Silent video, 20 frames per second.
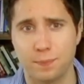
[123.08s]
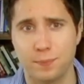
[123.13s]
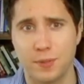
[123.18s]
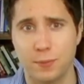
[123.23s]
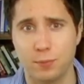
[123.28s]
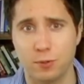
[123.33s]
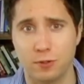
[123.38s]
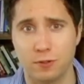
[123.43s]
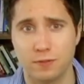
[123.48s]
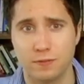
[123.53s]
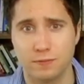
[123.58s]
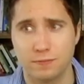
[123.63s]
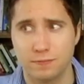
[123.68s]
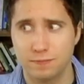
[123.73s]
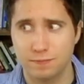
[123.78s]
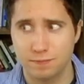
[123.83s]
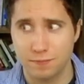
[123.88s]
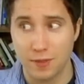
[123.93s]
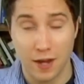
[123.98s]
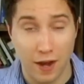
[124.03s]
people
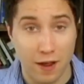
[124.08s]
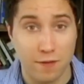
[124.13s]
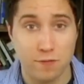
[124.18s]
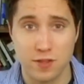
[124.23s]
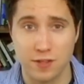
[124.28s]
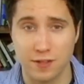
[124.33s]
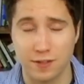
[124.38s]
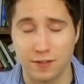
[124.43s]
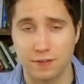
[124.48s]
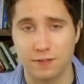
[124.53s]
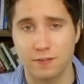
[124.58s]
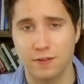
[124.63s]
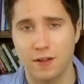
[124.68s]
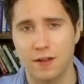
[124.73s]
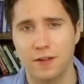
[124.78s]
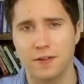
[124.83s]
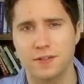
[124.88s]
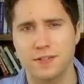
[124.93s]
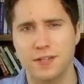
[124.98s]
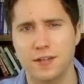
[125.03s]
that I've seen
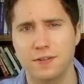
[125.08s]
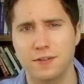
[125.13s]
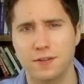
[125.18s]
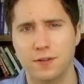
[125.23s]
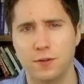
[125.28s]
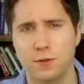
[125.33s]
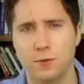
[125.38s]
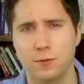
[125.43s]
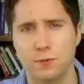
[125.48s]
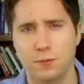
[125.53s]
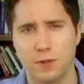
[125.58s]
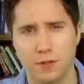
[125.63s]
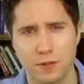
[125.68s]
tend to go a